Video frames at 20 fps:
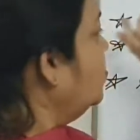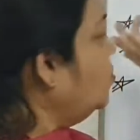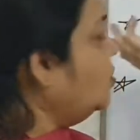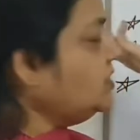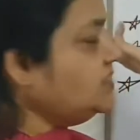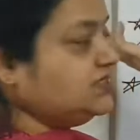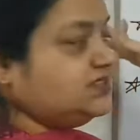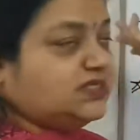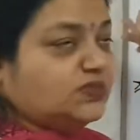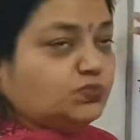
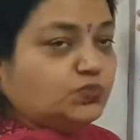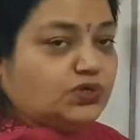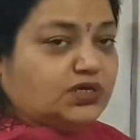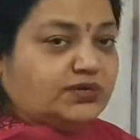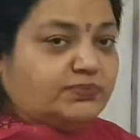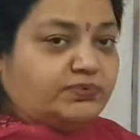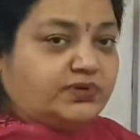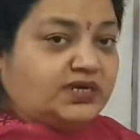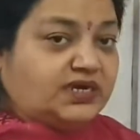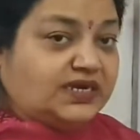What is the
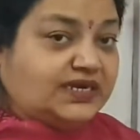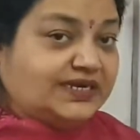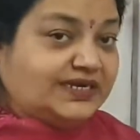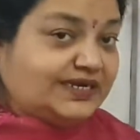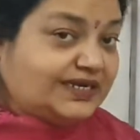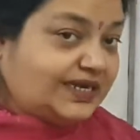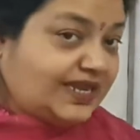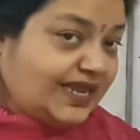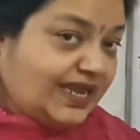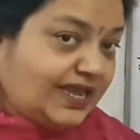verb?
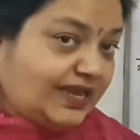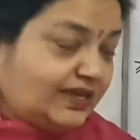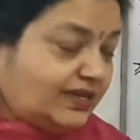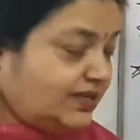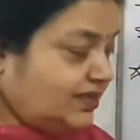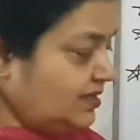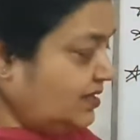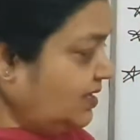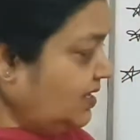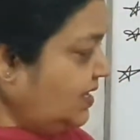
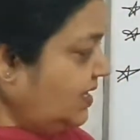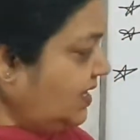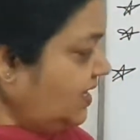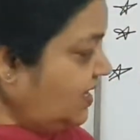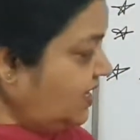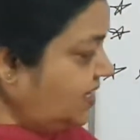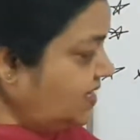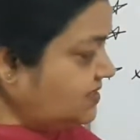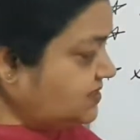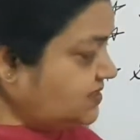Take.
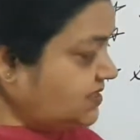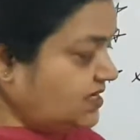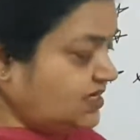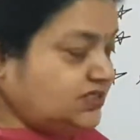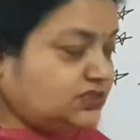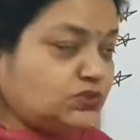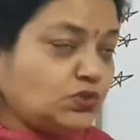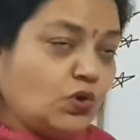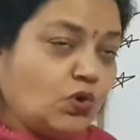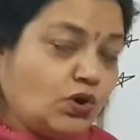
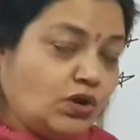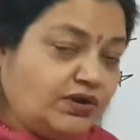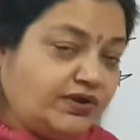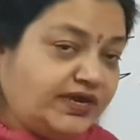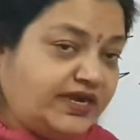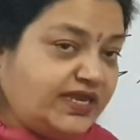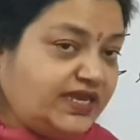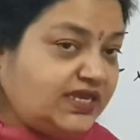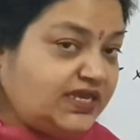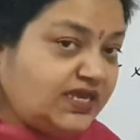Is
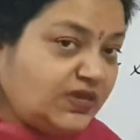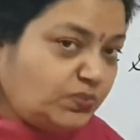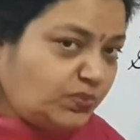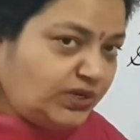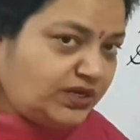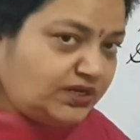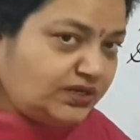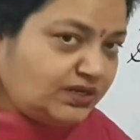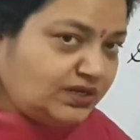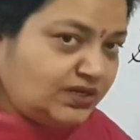already
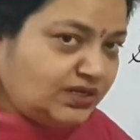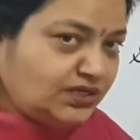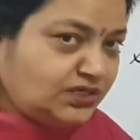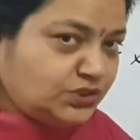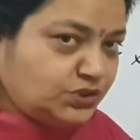given.